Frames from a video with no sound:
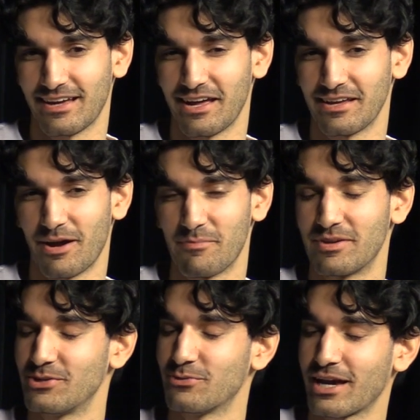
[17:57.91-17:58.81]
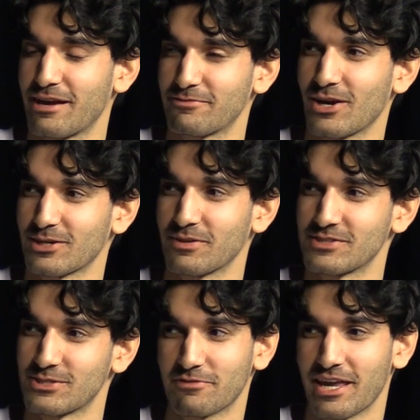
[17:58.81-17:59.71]
I I mean, you and I have talked about
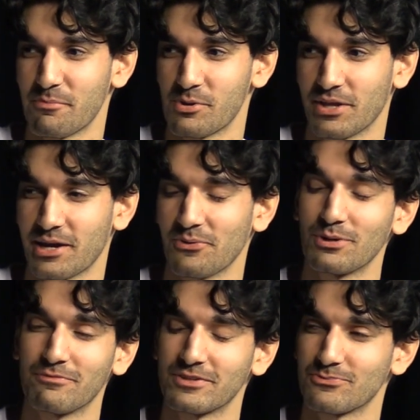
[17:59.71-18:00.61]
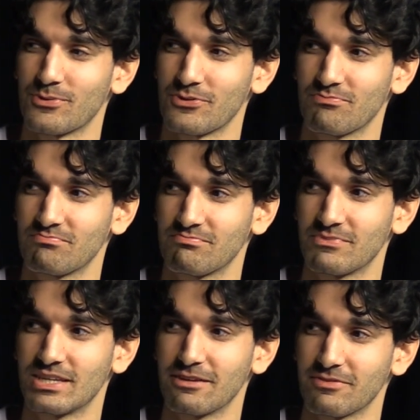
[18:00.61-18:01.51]
this off camera. Like, I don't know if it's worth
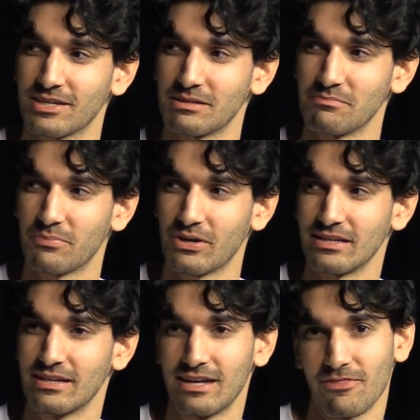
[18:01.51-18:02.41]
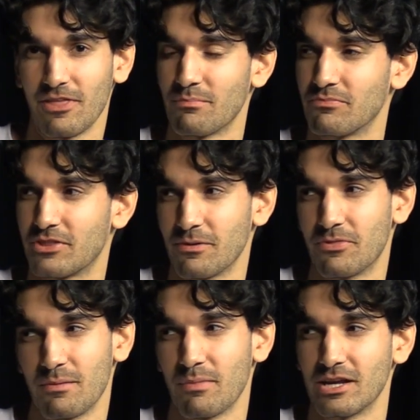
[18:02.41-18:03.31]
giving him, but they, uh, they, yeah.